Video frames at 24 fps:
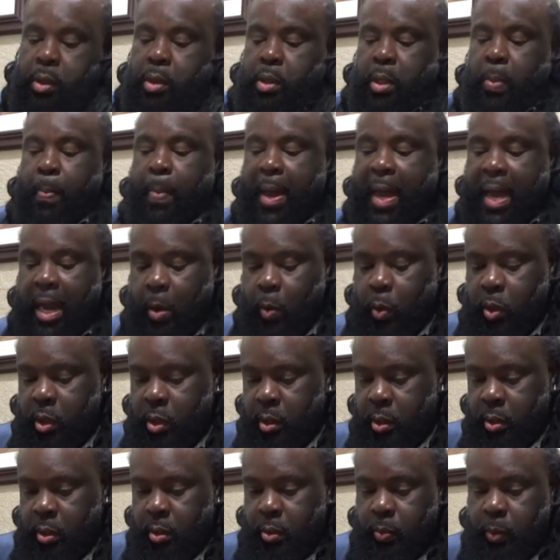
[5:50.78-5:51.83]
the bad one.
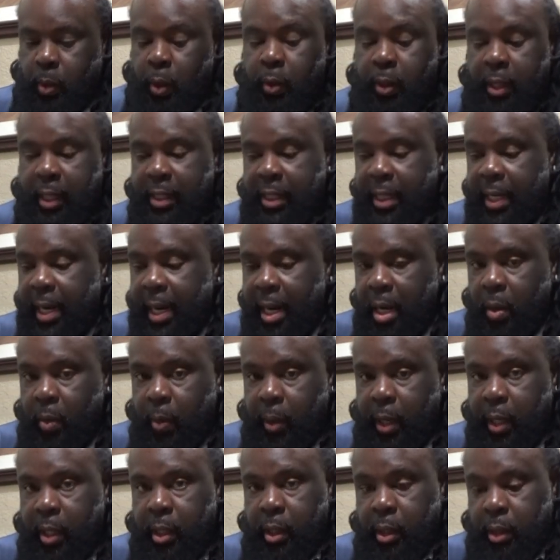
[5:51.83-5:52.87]
We're gonna get that out of the
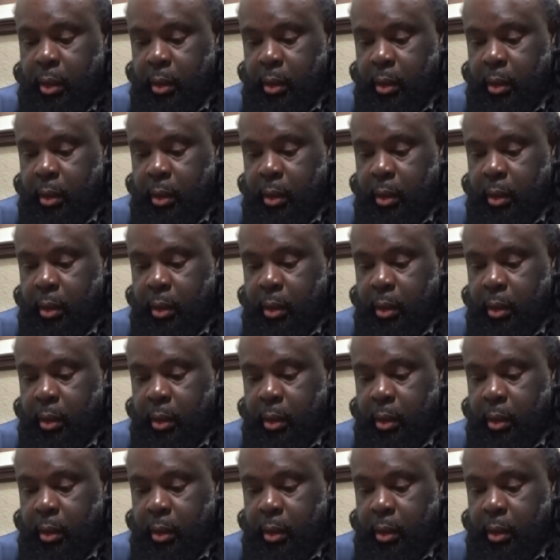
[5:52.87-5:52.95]
way.